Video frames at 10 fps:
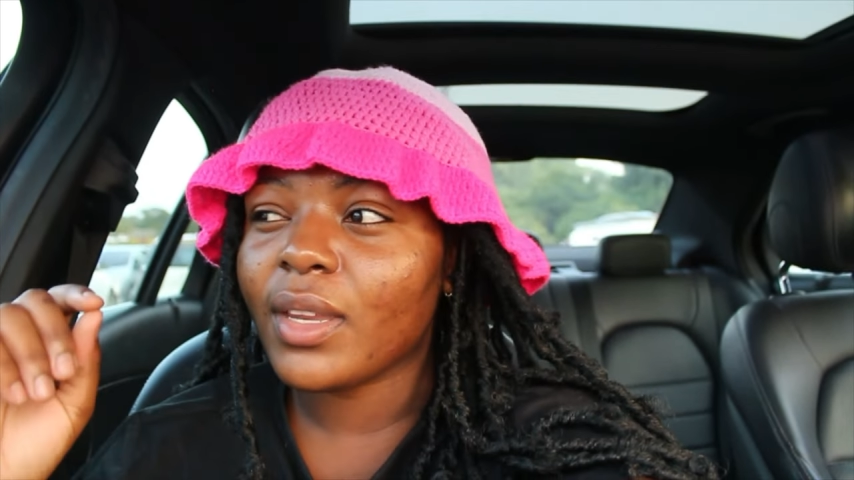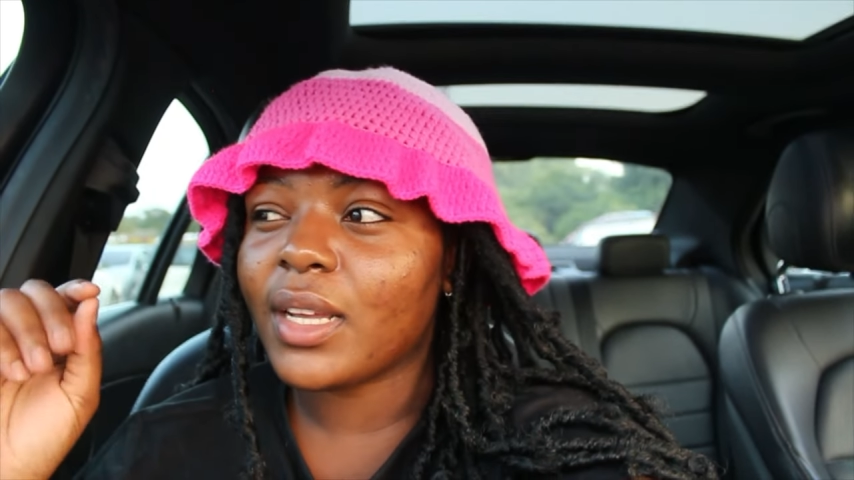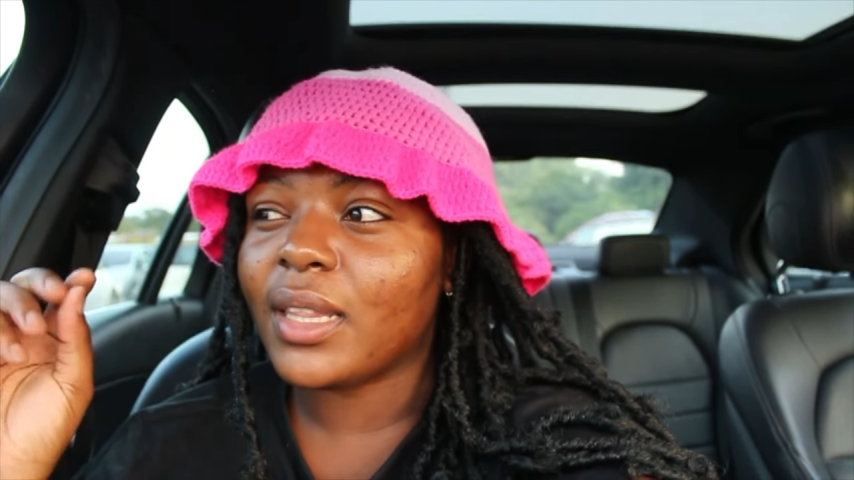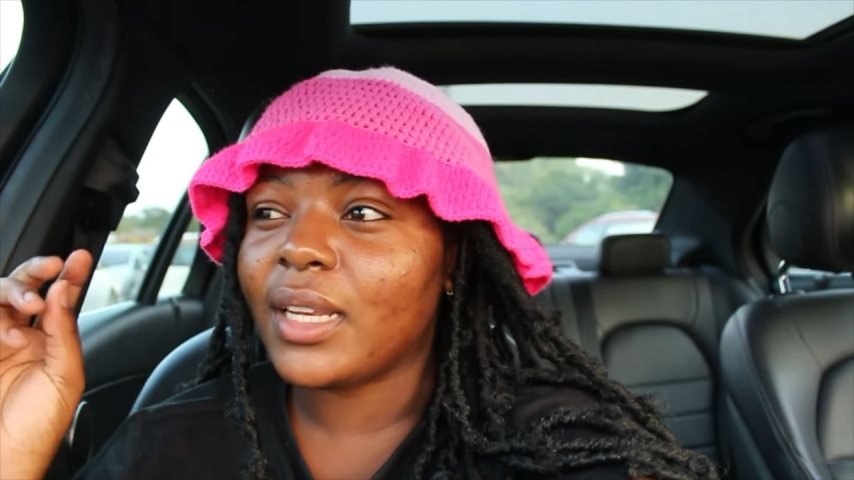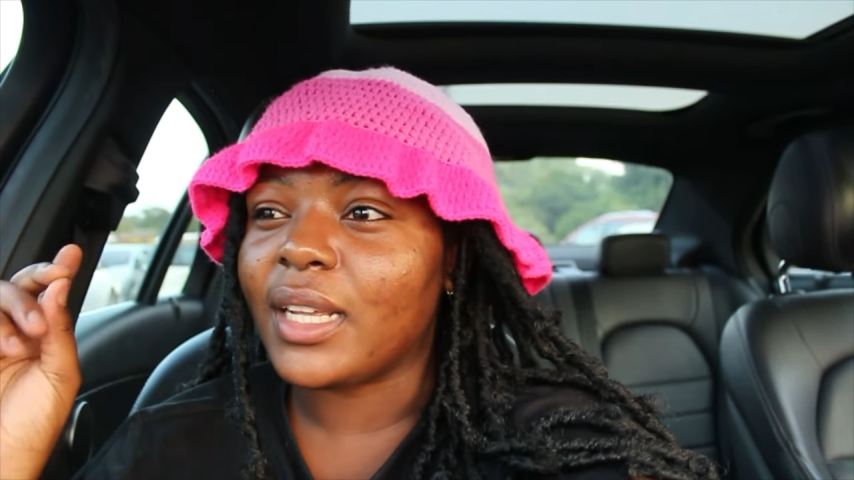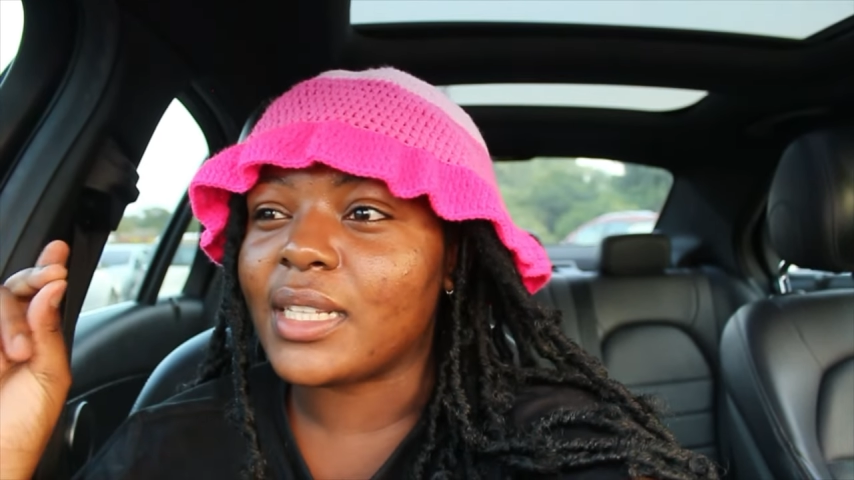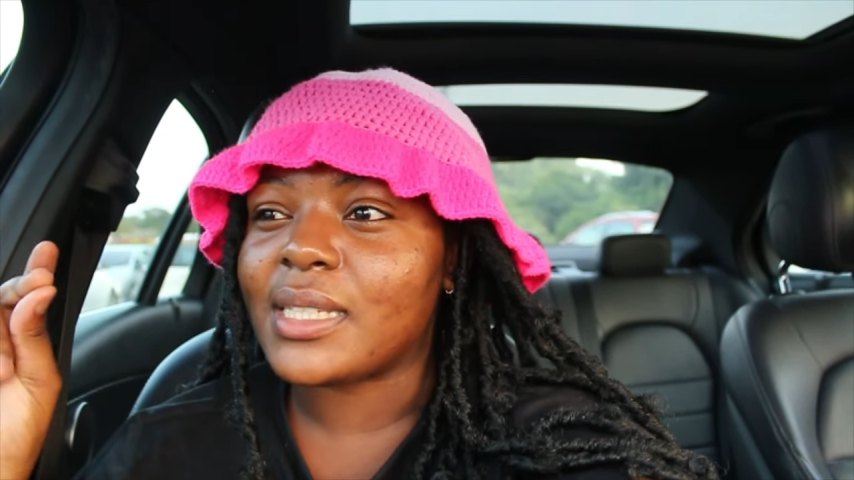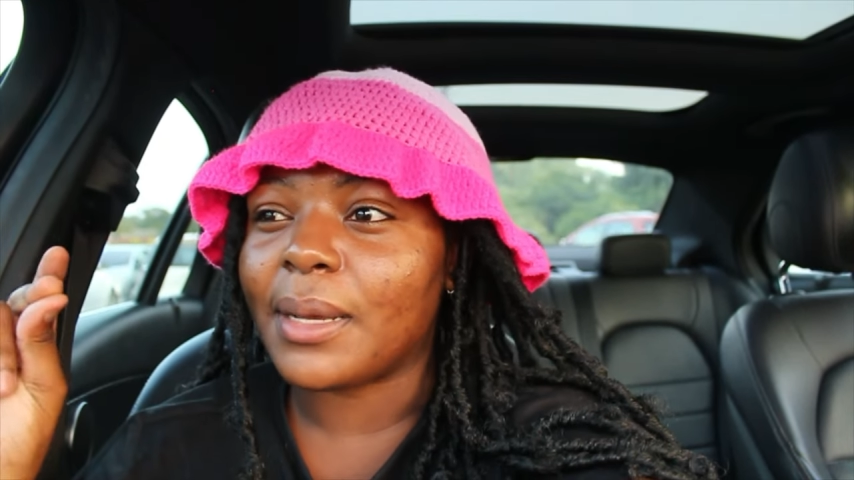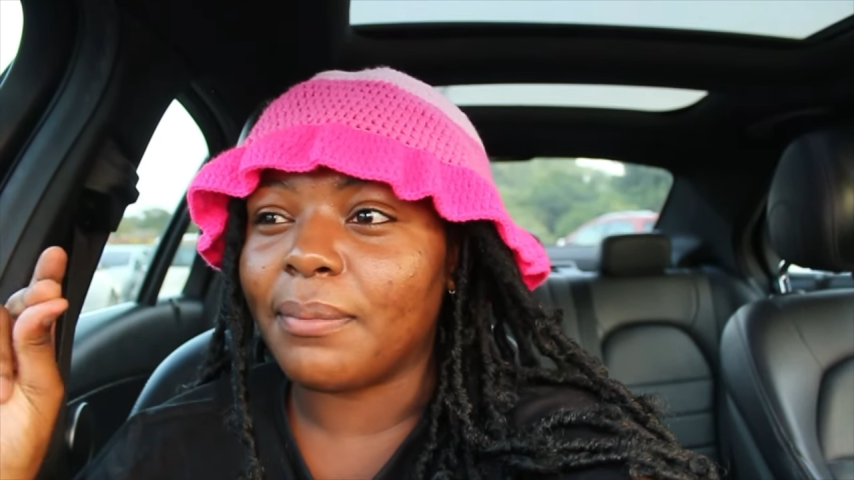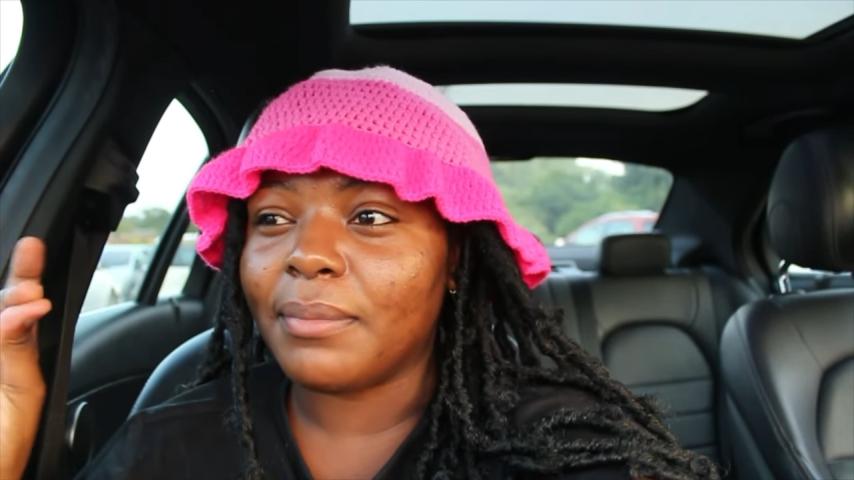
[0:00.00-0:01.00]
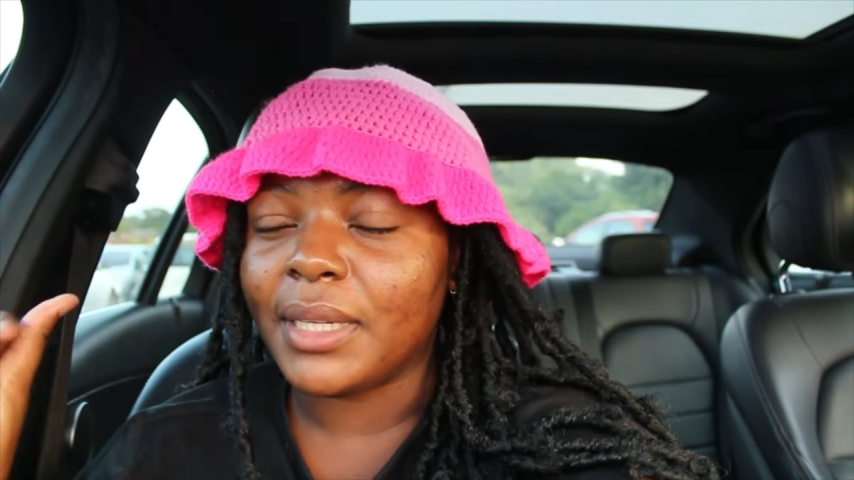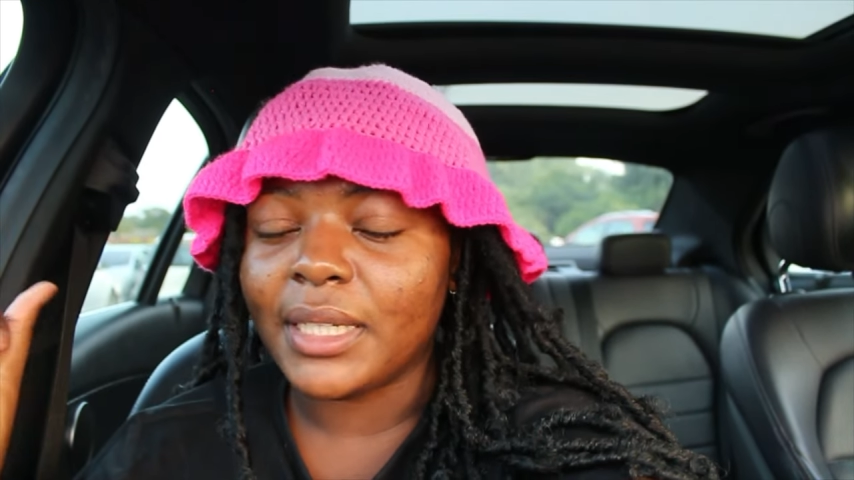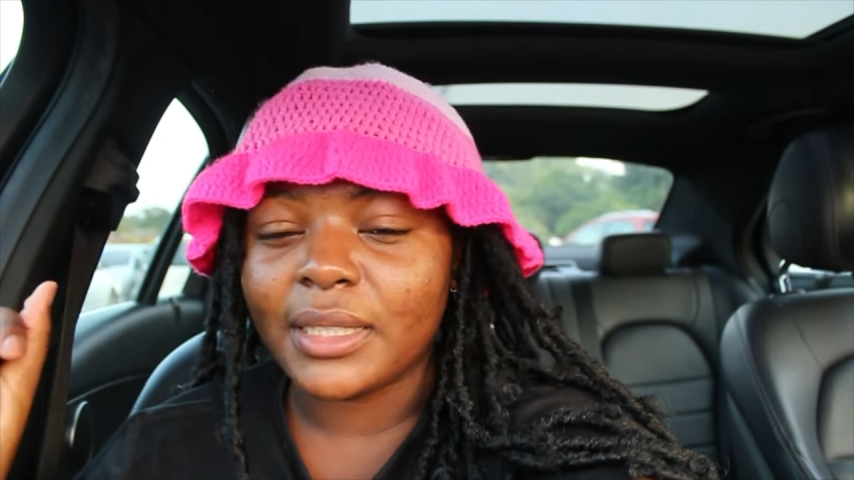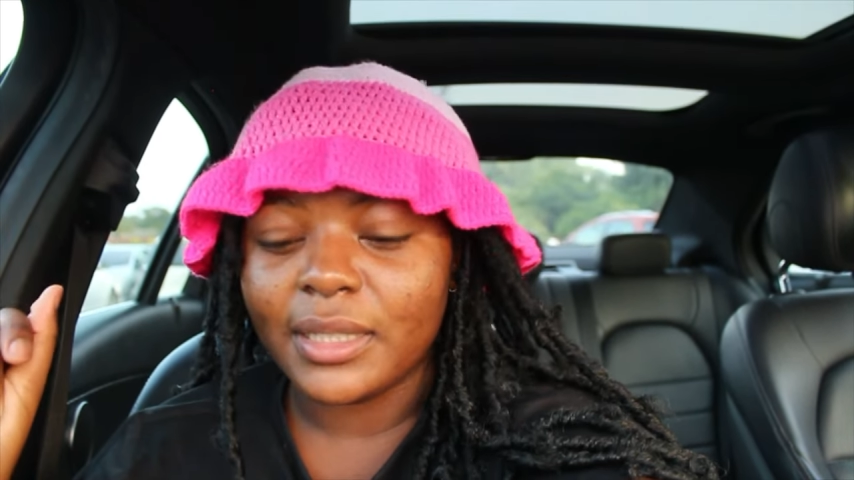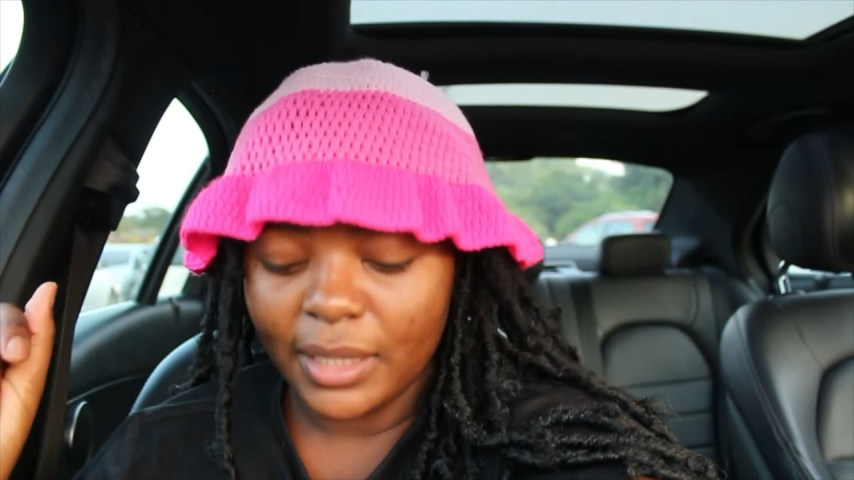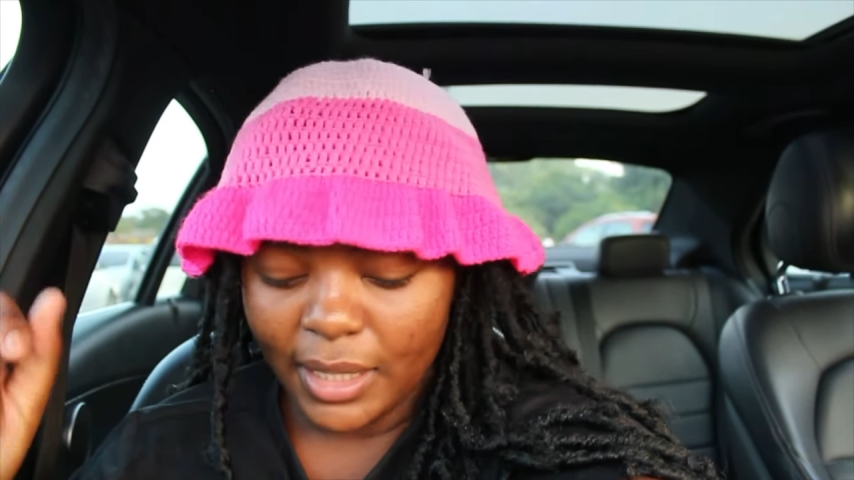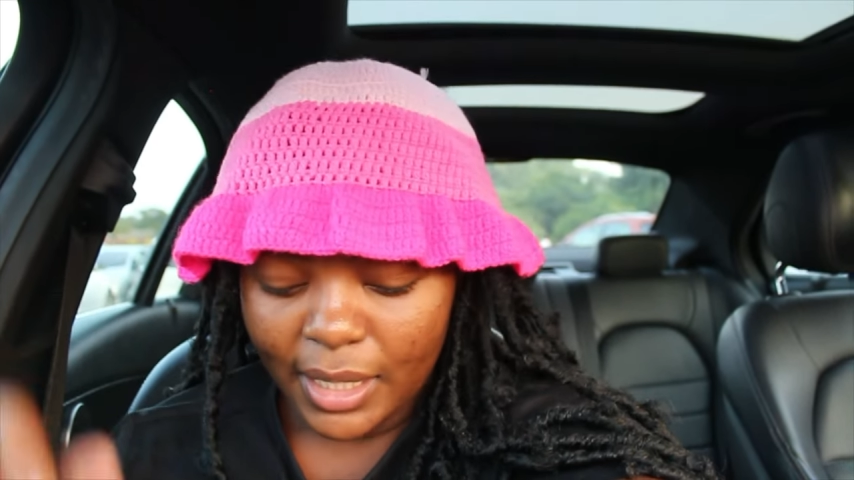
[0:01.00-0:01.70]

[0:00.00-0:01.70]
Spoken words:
and then get some meat.